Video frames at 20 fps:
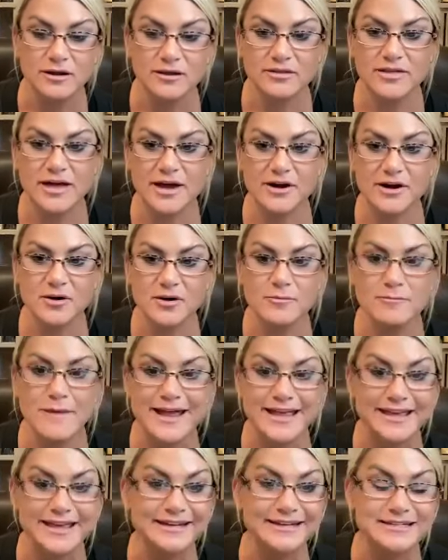that are
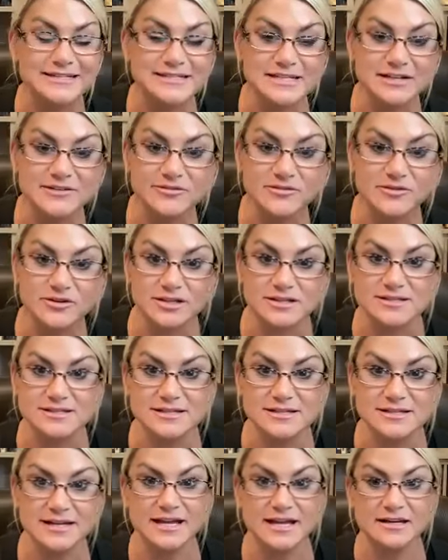making a
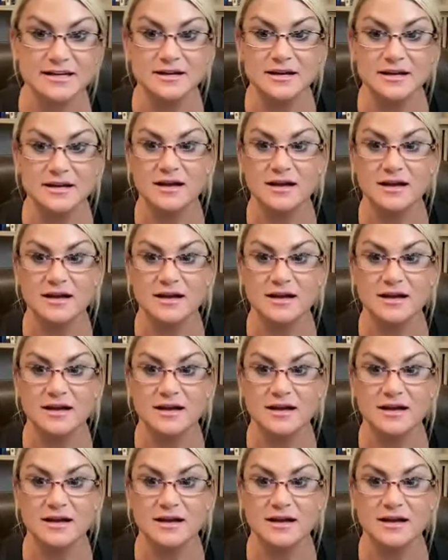difference in